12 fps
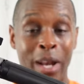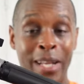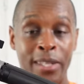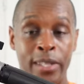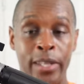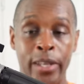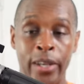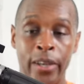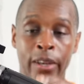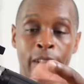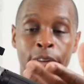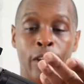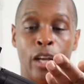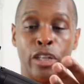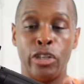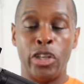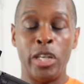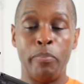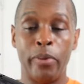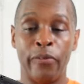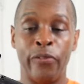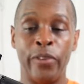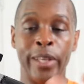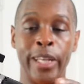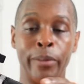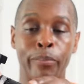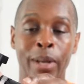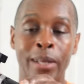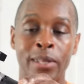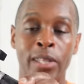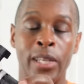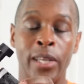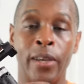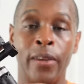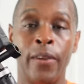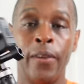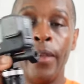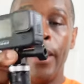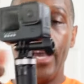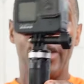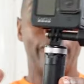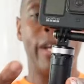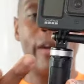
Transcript: plastic, not cheap feeling plastic. And we